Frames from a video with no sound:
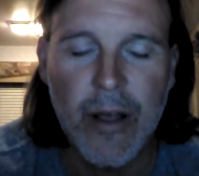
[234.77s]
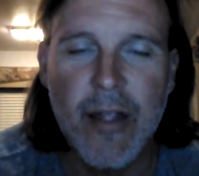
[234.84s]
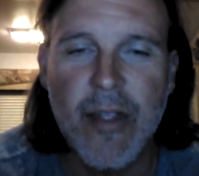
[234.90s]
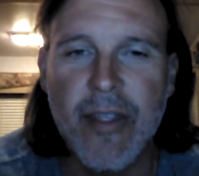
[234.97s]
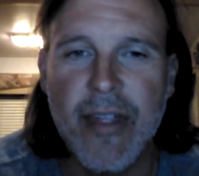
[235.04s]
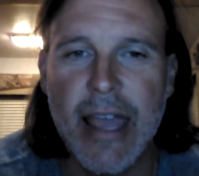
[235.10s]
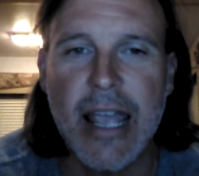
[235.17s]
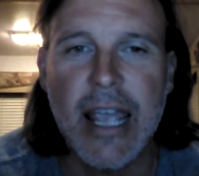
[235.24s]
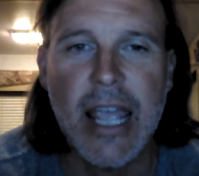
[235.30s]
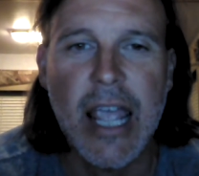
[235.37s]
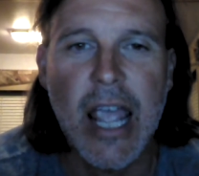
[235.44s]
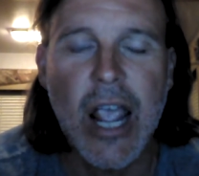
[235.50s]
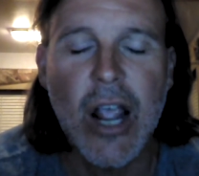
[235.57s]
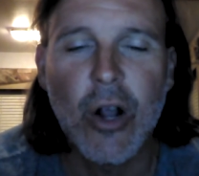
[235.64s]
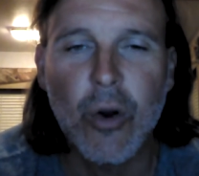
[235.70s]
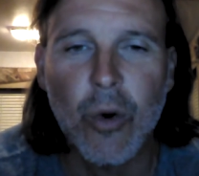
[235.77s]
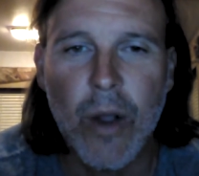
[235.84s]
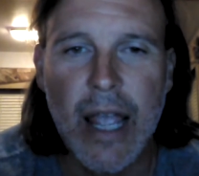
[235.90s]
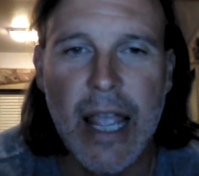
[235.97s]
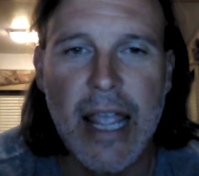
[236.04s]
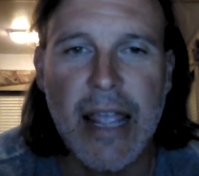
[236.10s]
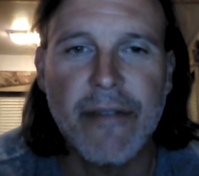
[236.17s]
They
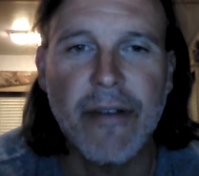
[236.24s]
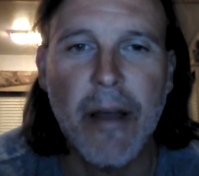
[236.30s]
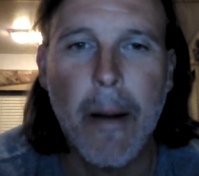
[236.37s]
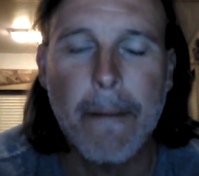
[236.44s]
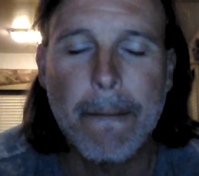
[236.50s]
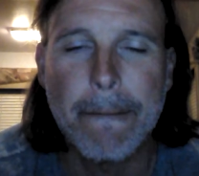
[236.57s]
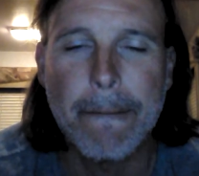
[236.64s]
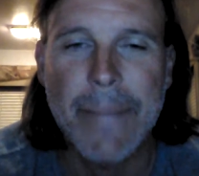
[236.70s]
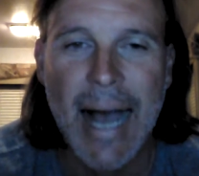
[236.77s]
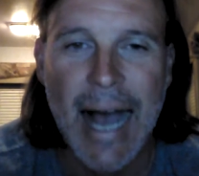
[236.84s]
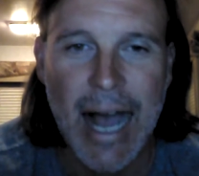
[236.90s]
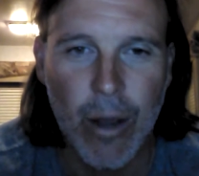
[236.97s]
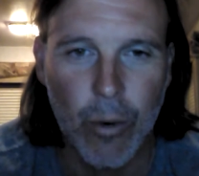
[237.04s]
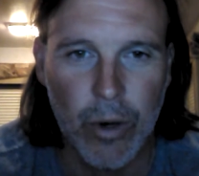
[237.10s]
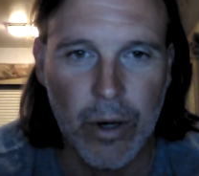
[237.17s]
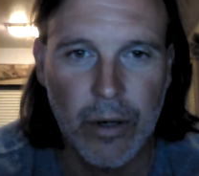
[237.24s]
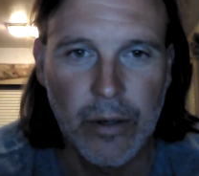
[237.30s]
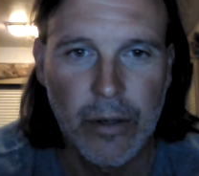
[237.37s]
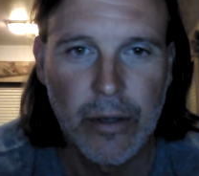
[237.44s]
crave power.